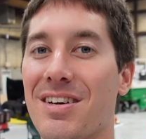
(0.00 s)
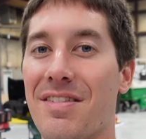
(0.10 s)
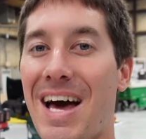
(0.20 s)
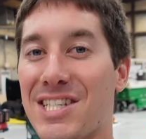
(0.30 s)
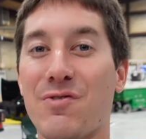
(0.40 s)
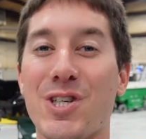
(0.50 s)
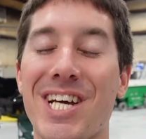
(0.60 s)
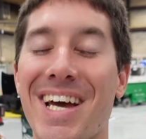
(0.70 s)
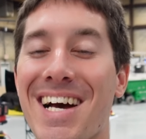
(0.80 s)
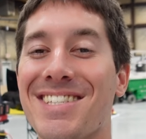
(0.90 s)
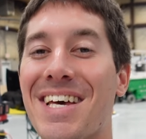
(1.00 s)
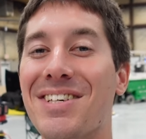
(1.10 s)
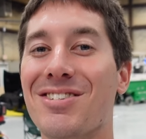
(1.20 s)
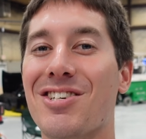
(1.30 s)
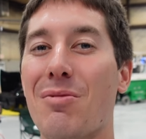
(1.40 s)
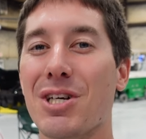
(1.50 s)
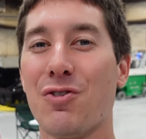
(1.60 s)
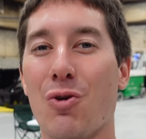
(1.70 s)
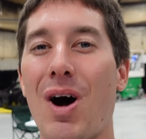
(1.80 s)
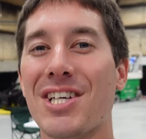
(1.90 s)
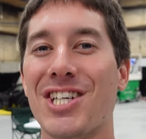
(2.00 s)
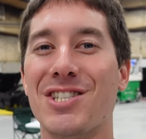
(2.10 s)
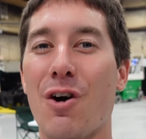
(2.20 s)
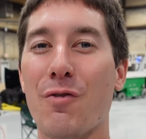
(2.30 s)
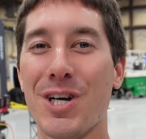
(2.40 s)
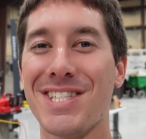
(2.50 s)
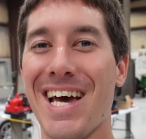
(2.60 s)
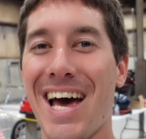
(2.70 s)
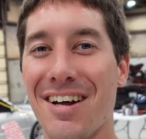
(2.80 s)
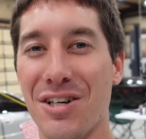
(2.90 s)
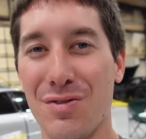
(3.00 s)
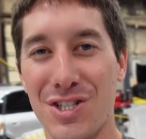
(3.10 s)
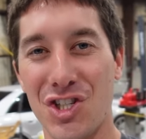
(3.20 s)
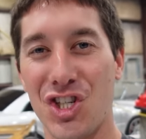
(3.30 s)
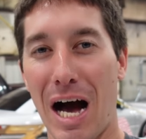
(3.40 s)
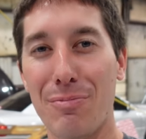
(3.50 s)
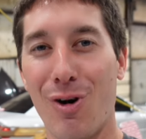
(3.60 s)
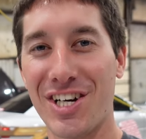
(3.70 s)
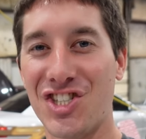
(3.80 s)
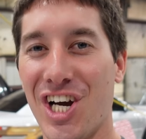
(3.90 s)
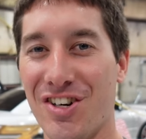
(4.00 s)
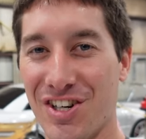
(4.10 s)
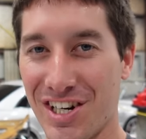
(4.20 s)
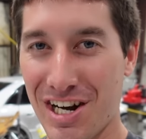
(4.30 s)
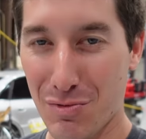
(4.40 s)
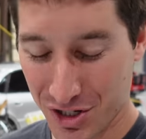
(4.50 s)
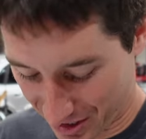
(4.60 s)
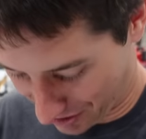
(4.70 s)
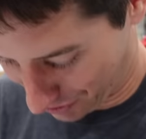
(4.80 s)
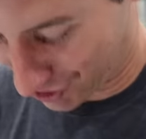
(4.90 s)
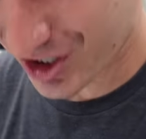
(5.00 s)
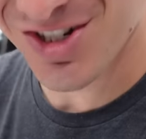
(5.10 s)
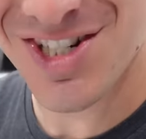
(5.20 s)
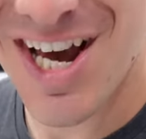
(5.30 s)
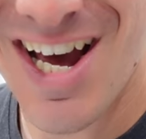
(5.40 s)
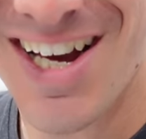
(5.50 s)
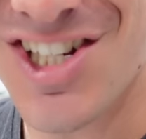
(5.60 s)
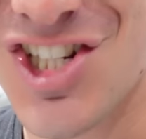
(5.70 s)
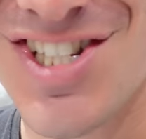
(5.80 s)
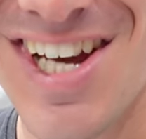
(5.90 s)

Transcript: That is it for today, guys. Thank you so much for watching. Don't forget to head on over to shopwatchtheargo.com where you can get cool shirts just